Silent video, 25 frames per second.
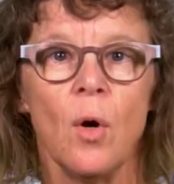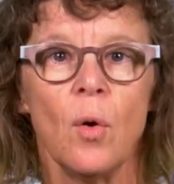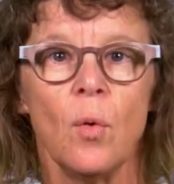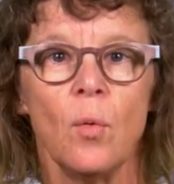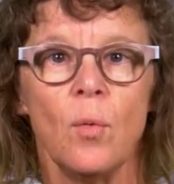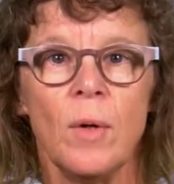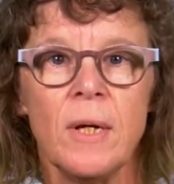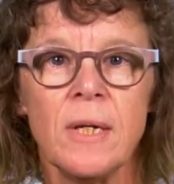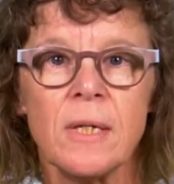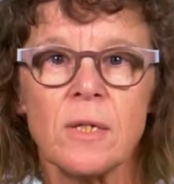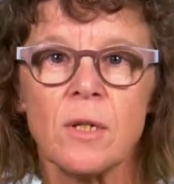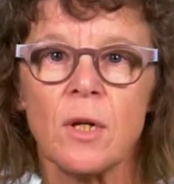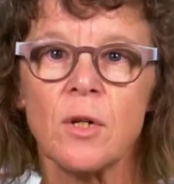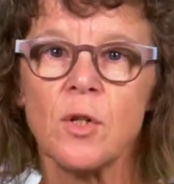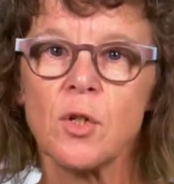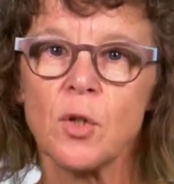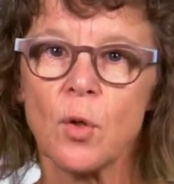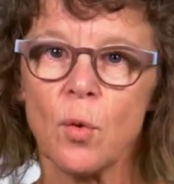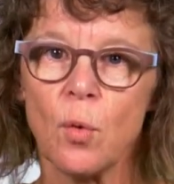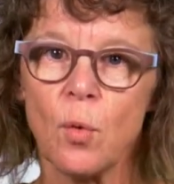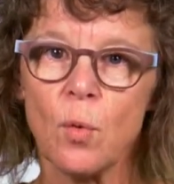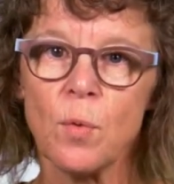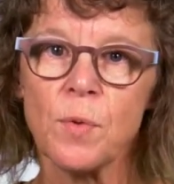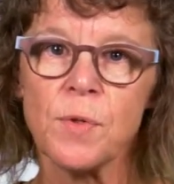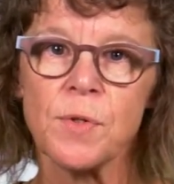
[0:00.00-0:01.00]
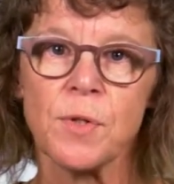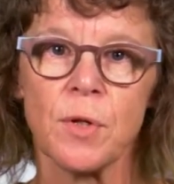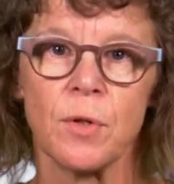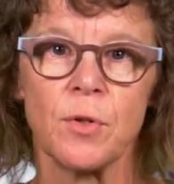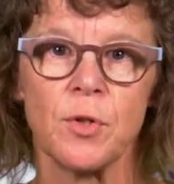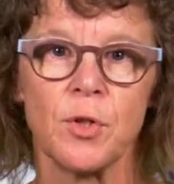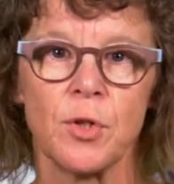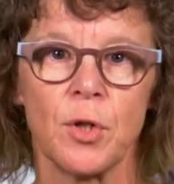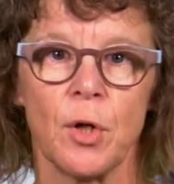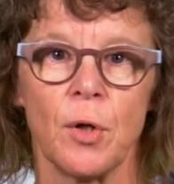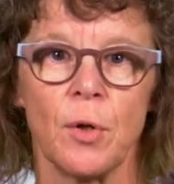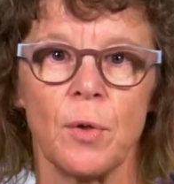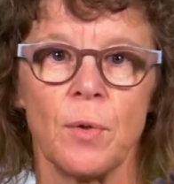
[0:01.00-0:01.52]
Research also
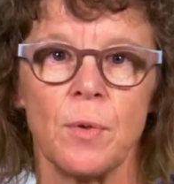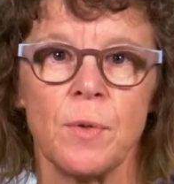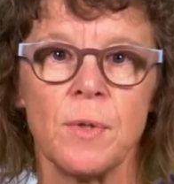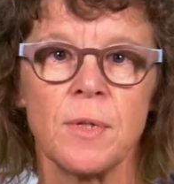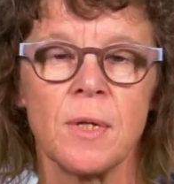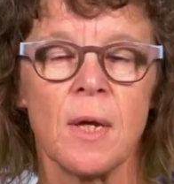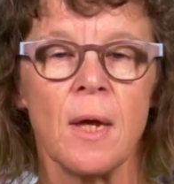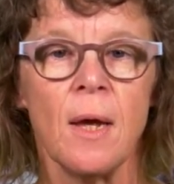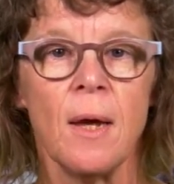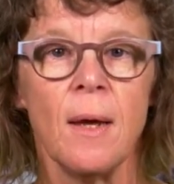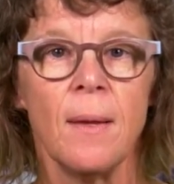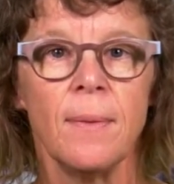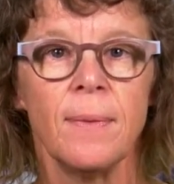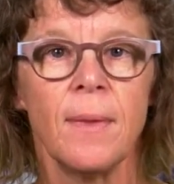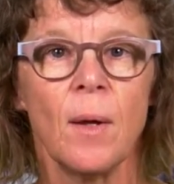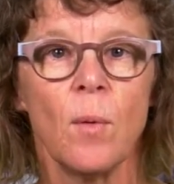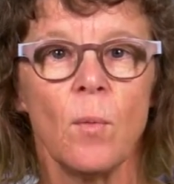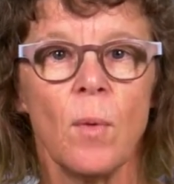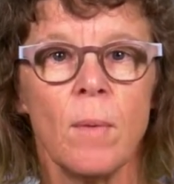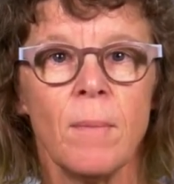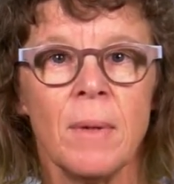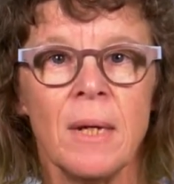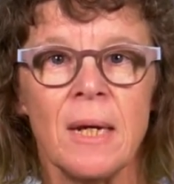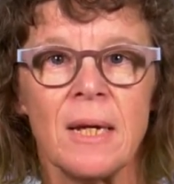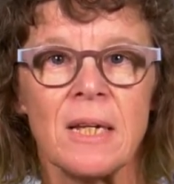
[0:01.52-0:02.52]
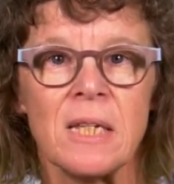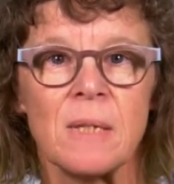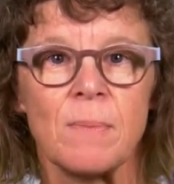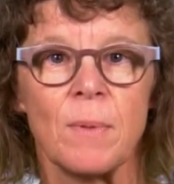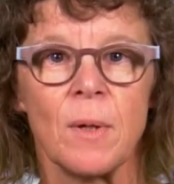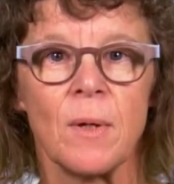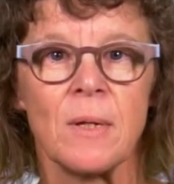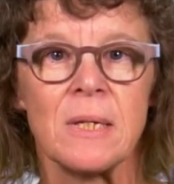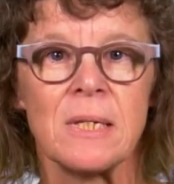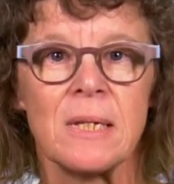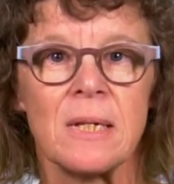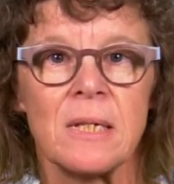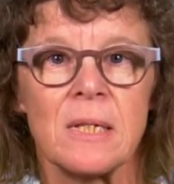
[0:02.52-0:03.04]
shows that women
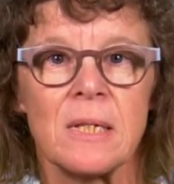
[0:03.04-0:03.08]
experiencing